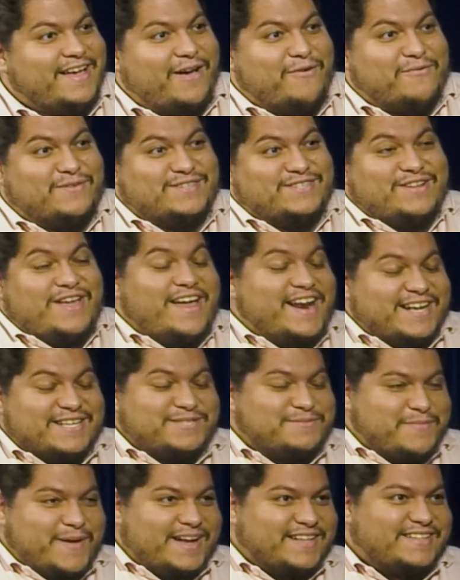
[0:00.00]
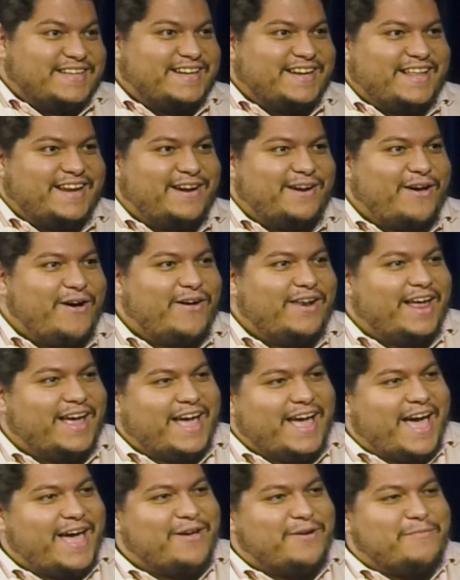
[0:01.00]
I was not expecting that at all.
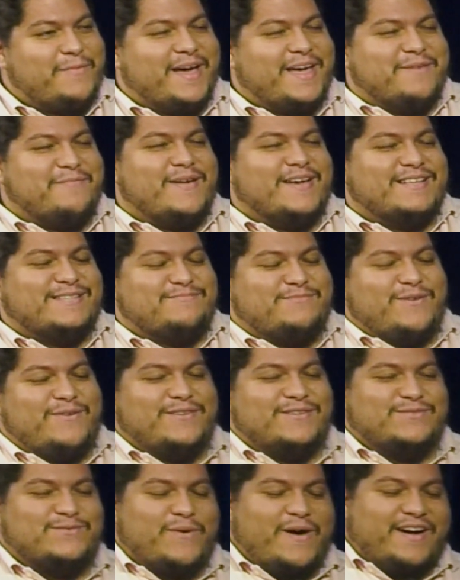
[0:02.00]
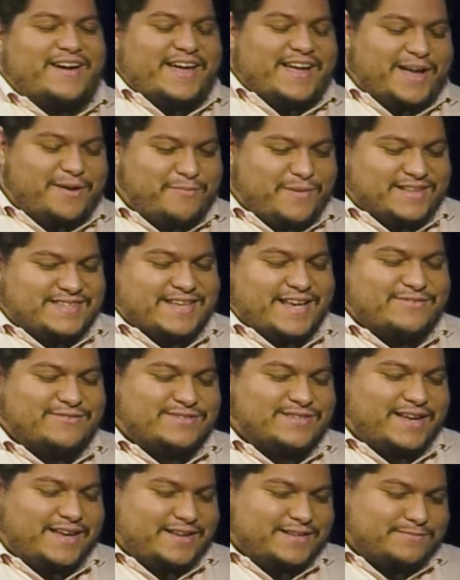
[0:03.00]
I, I, my my experience walking and my
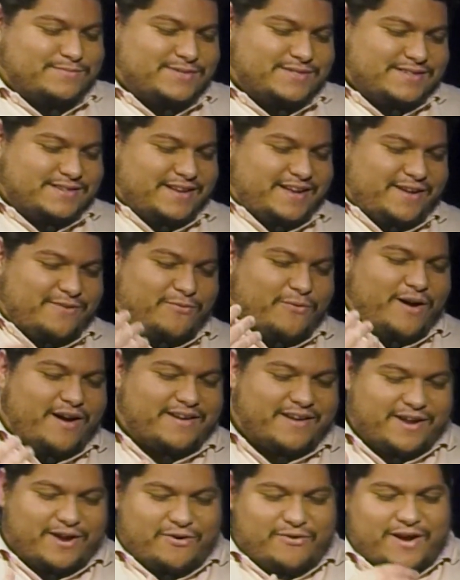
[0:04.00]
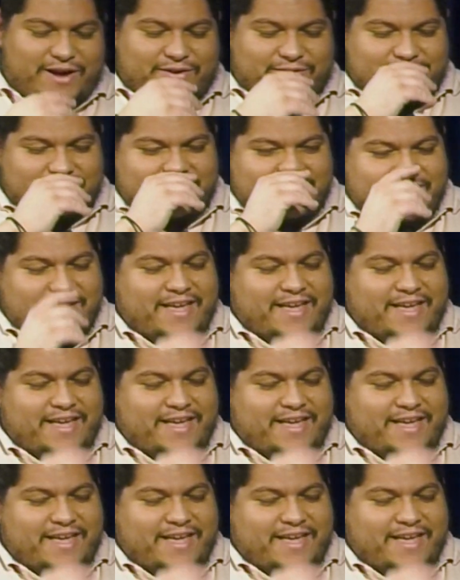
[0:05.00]
soundscapes uh, walking around,